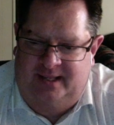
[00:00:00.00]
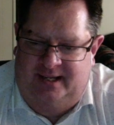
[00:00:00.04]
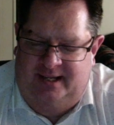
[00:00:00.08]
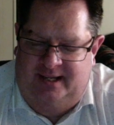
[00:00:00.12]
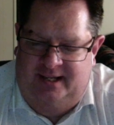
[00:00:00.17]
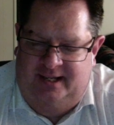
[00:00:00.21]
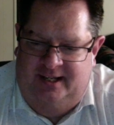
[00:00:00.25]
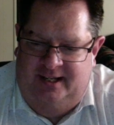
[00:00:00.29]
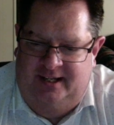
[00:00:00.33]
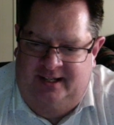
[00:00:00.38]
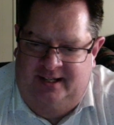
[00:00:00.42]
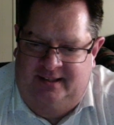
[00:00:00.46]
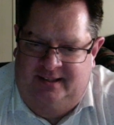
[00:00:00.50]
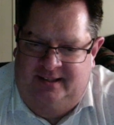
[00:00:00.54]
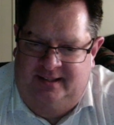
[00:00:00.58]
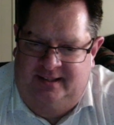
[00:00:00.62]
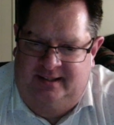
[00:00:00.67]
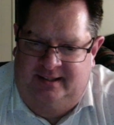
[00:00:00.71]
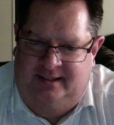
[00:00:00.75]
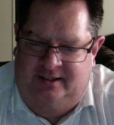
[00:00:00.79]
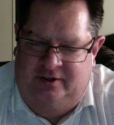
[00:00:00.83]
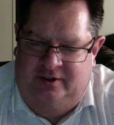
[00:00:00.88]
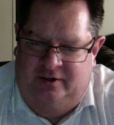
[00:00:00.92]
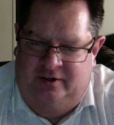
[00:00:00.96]
uh,
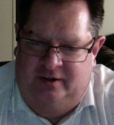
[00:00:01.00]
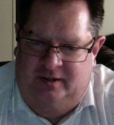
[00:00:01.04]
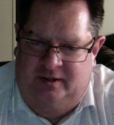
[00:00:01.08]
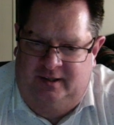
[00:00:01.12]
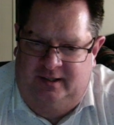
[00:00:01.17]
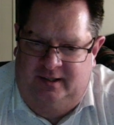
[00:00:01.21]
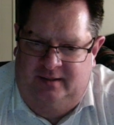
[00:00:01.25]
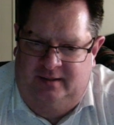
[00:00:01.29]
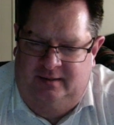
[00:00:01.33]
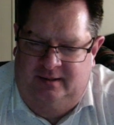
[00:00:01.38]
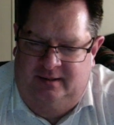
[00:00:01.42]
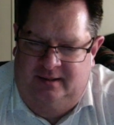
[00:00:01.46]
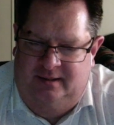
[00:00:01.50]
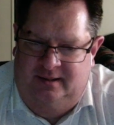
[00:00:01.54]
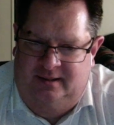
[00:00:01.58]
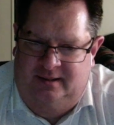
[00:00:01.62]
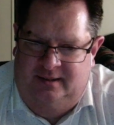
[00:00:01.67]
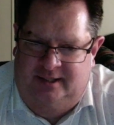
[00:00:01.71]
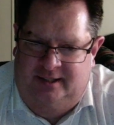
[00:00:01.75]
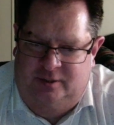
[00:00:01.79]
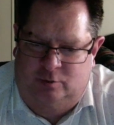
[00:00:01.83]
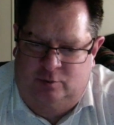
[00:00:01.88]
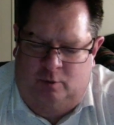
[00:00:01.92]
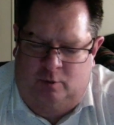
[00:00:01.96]
the,
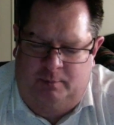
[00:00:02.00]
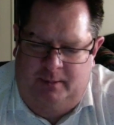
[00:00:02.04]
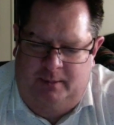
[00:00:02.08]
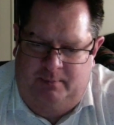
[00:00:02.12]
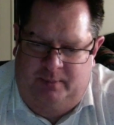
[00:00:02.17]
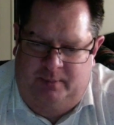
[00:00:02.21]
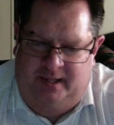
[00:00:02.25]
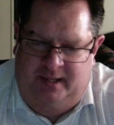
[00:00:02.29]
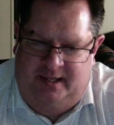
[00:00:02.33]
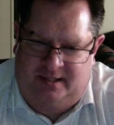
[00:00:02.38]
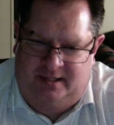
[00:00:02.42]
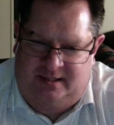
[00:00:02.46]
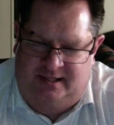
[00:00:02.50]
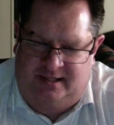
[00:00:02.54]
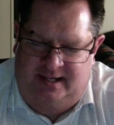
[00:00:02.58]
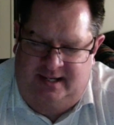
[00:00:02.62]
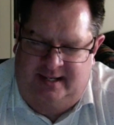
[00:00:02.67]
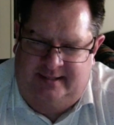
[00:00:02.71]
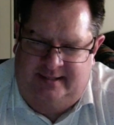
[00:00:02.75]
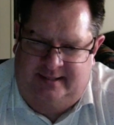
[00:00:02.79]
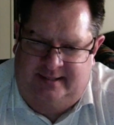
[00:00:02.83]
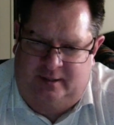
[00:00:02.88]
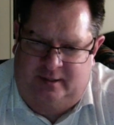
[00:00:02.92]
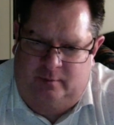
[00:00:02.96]
these won't be
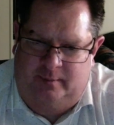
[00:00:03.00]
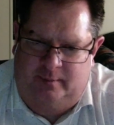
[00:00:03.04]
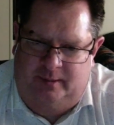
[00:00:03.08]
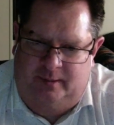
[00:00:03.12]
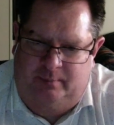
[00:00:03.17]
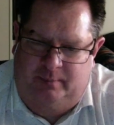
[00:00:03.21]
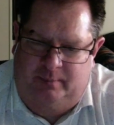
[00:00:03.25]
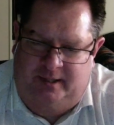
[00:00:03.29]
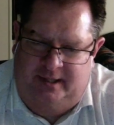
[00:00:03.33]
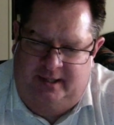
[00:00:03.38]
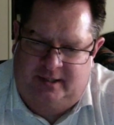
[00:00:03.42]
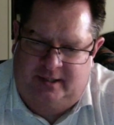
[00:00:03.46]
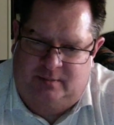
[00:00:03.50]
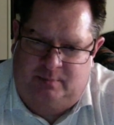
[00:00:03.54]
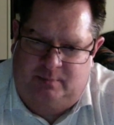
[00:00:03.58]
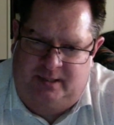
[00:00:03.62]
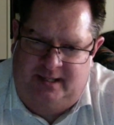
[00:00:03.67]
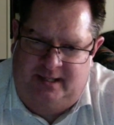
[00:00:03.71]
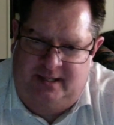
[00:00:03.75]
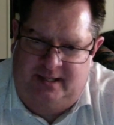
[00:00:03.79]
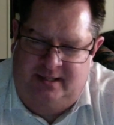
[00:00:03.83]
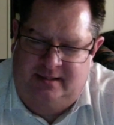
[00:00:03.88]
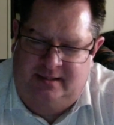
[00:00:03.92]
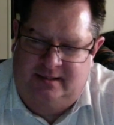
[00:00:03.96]
PSDs; they'll be
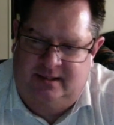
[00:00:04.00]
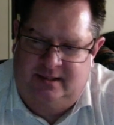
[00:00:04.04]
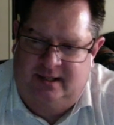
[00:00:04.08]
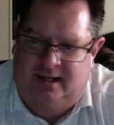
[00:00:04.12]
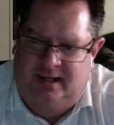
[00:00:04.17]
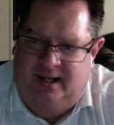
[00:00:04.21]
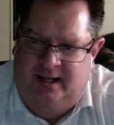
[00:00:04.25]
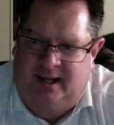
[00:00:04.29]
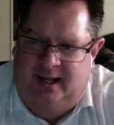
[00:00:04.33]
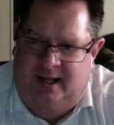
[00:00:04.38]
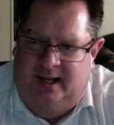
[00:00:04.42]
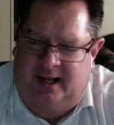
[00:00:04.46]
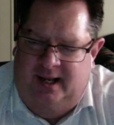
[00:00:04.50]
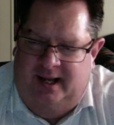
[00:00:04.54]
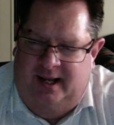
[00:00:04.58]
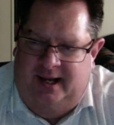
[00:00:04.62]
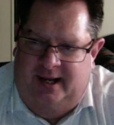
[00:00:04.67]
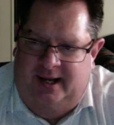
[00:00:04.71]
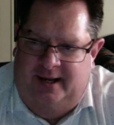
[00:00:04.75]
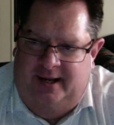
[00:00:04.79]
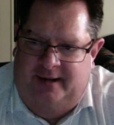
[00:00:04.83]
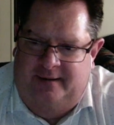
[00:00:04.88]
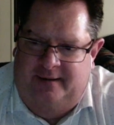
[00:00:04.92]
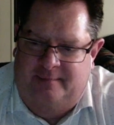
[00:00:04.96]
PSBs,
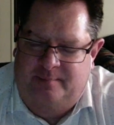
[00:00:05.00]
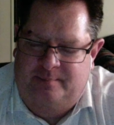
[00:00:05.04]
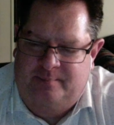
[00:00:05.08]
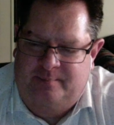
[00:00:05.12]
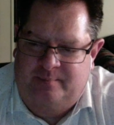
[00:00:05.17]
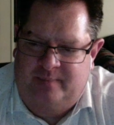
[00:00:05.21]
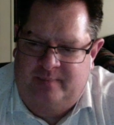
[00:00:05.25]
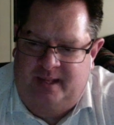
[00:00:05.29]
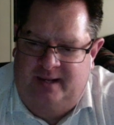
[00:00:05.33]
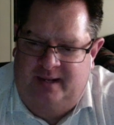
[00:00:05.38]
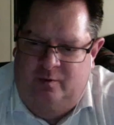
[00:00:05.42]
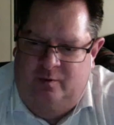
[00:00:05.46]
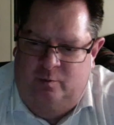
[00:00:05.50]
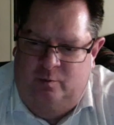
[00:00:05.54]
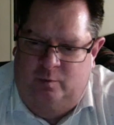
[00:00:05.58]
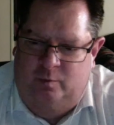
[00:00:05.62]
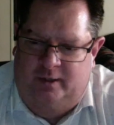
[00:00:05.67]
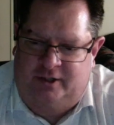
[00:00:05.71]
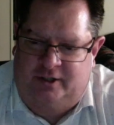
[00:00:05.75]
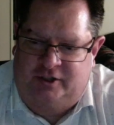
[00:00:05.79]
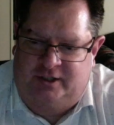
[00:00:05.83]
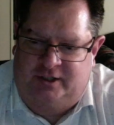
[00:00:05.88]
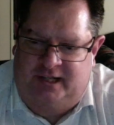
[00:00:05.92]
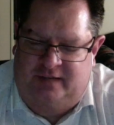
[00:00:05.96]
um,
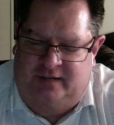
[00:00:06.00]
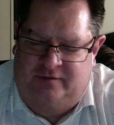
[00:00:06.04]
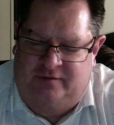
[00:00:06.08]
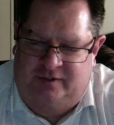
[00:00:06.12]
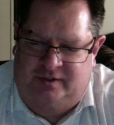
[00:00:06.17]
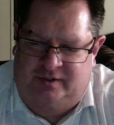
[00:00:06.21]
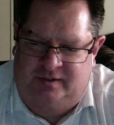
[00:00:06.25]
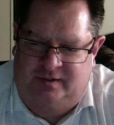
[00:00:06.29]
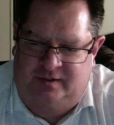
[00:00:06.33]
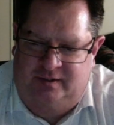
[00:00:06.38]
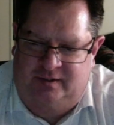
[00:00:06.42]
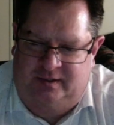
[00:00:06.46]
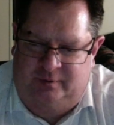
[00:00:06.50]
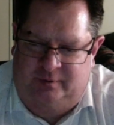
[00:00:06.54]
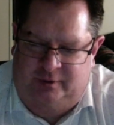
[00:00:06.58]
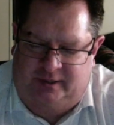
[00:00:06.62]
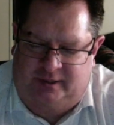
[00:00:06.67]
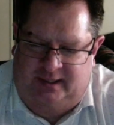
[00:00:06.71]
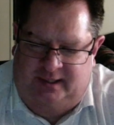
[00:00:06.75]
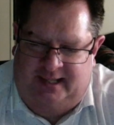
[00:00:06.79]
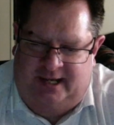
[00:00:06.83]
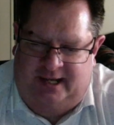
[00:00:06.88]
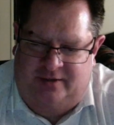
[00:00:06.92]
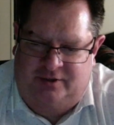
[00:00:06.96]
which gives
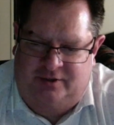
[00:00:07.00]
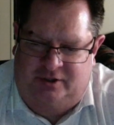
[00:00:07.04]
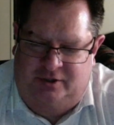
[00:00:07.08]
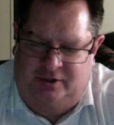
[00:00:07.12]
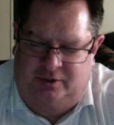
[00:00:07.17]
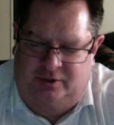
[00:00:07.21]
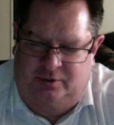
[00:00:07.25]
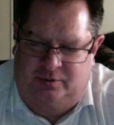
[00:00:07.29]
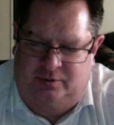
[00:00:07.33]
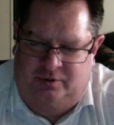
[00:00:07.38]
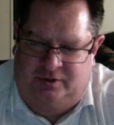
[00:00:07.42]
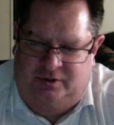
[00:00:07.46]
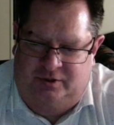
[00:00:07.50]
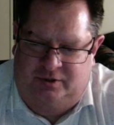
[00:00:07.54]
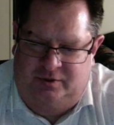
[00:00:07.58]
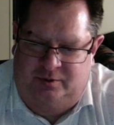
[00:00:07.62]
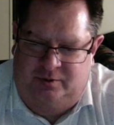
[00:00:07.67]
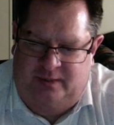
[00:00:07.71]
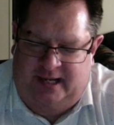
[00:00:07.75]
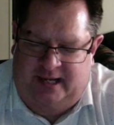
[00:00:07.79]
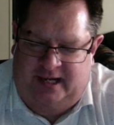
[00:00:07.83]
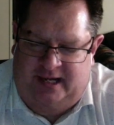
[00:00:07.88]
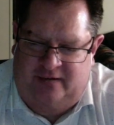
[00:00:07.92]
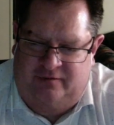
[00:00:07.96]
which allows you
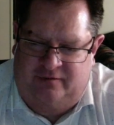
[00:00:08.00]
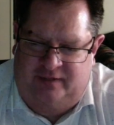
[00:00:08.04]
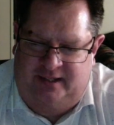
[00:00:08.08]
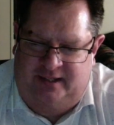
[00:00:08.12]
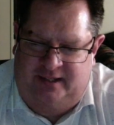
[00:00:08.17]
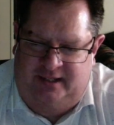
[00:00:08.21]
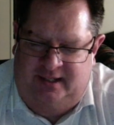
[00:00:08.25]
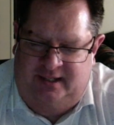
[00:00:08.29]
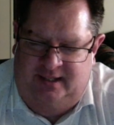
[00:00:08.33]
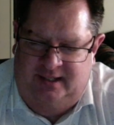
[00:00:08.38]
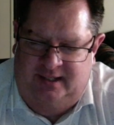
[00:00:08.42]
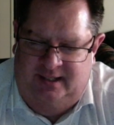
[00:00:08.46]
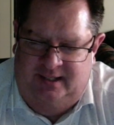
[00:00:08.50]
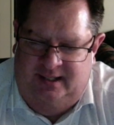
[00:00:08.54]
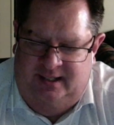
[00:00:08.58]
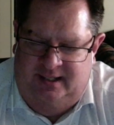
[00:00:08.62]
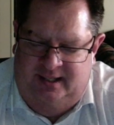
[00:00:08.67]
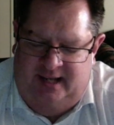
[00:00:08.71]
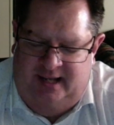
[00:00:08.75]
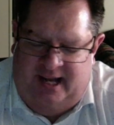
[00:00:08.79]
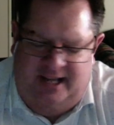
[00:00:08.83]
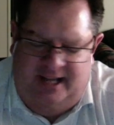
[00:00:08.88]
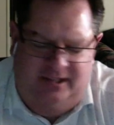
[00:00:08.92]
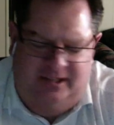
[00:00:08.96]
to have the.
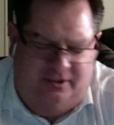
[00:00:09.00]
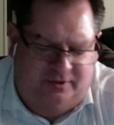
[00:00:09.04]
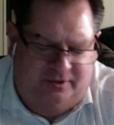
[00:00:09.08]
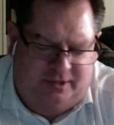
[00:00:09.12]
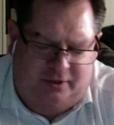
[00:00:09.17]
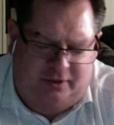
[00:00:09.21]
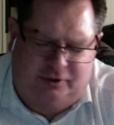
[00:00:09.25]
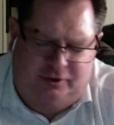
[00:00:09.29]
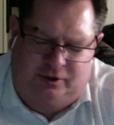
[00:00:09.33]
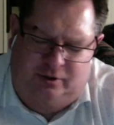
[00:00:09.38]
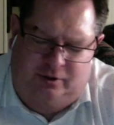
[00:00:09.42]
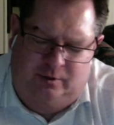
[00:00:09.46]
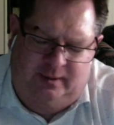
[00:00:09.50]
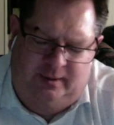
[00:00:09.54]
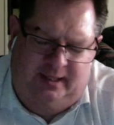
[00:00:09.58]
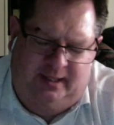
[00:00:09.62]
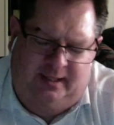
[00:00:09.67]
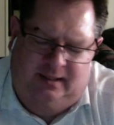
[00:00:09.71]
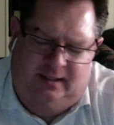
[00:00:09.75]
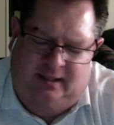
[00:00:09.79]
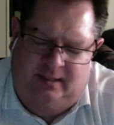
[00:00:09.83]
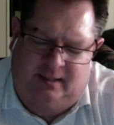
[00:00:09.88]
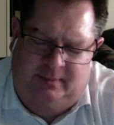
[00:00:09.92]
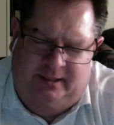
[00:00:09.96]
I think there's a two
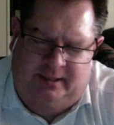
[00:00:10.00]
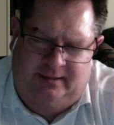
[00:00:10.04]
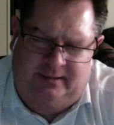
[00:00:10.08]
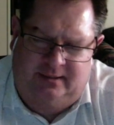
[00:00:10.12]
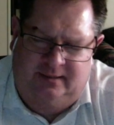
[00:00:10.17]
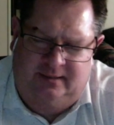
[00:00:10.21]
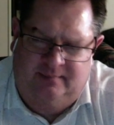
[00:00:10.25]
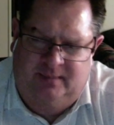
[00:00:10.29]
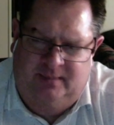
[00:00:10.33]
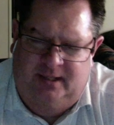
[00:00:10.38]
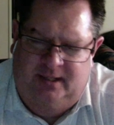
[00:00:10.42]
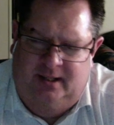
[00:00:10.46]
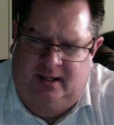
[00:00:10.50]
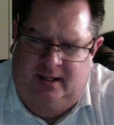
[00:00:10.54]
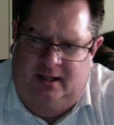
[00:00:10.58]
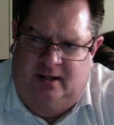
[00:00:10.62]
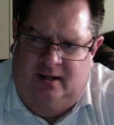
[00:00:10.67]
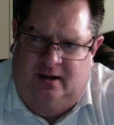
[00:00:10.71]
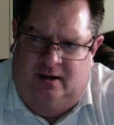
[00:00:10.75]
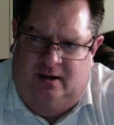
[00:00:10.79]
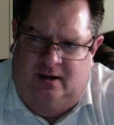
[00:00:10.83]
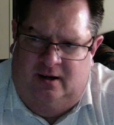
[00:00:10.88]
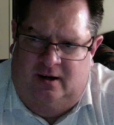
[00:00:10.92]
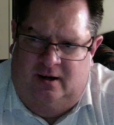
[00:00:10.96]
gig limit
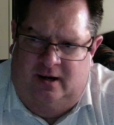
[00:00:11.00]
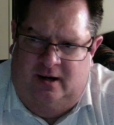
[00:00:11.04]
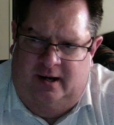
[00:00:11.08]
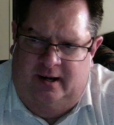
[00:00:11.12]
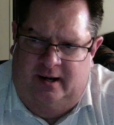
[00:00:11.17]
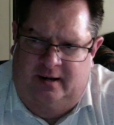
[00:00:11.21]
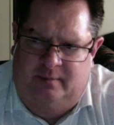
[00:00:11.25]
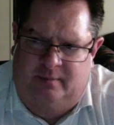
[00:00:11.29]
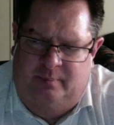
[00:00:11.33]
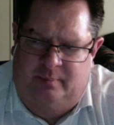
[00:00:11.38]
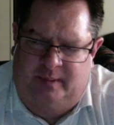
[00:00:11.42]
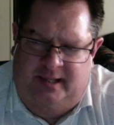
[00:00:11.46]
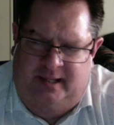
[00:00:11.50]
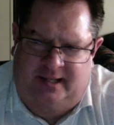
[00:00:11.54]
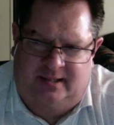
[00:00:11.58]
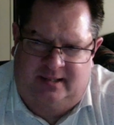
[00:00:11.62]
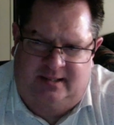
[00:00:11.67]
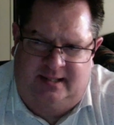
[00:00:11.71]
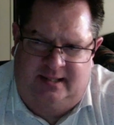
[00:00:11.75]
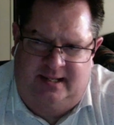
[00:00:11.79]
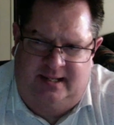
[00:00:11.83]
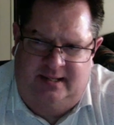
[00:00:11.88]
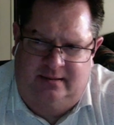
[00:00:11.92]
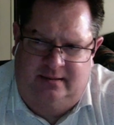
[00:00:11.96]
on
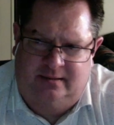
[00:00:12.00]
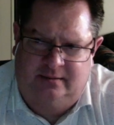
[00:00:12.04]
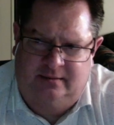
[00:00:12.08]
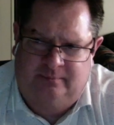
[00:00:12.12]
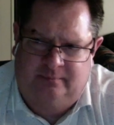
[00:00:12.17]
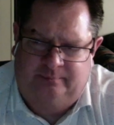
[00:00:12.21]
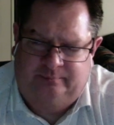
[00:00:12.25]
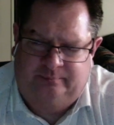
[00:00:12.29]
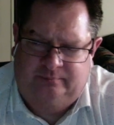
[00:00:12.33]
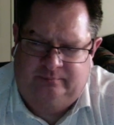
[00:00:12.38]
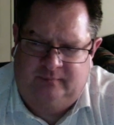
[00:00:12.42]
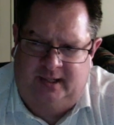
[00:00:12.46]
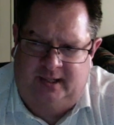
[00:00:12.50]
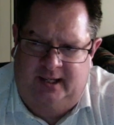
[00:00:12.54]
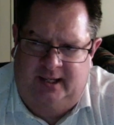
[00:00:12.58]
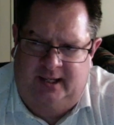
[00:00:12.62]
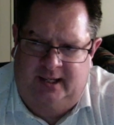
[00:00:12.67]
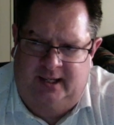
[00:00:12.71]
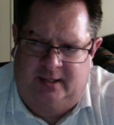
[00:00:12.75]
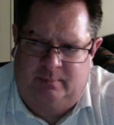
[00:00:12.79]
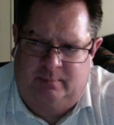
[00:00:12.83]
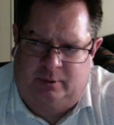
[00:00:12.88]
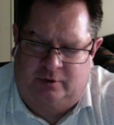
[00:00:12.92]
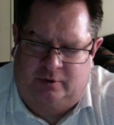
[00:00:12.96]
PSDs,
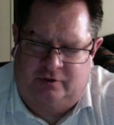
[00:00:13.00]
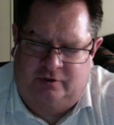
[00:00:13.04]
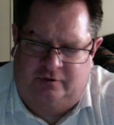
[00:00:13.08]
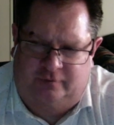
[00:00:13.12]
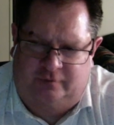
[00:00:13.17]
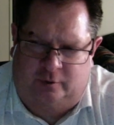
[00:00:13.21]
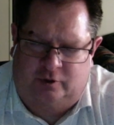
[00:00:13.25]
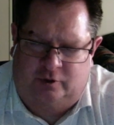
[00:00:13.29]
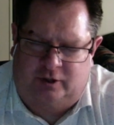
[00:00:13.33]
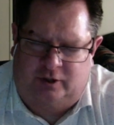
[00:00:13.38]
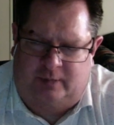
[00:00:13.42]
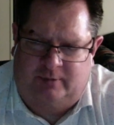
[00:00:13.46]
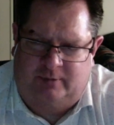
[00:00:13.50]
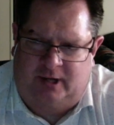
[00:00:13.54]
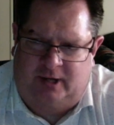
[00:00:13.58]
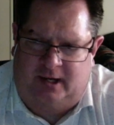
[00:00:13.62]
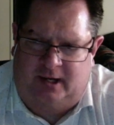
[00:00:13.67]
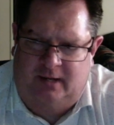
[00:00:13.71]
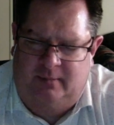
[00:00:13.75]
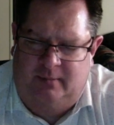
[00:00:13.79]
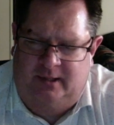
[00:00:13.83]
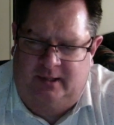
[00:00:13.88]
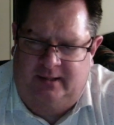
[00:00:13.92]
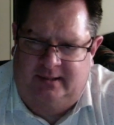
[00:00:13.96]
uh, Photoshop
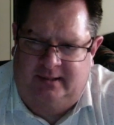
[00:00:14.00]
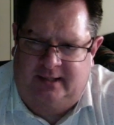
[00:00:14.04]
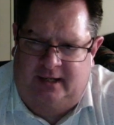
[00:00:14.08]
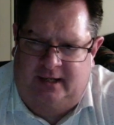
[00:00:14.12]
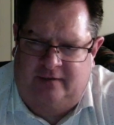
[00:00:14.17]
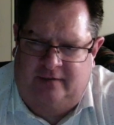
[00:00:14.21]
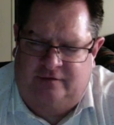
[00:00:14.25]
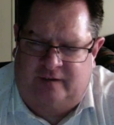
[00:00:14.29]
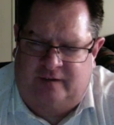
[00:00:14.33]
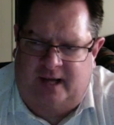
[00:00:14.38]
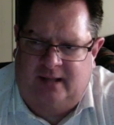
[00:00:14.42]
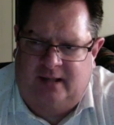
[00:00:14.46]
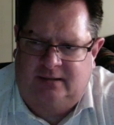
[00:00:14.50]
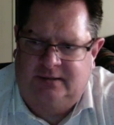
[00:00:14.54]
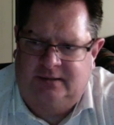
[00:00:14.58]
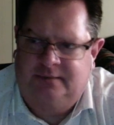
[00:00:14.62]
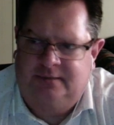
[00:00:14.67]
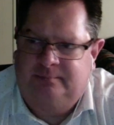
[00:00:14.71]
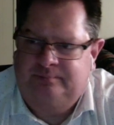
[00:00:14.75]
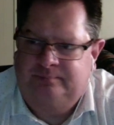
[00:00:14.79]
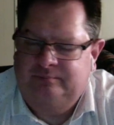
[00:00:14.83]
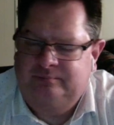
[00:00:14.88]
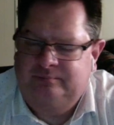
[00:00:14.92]
document uh, files.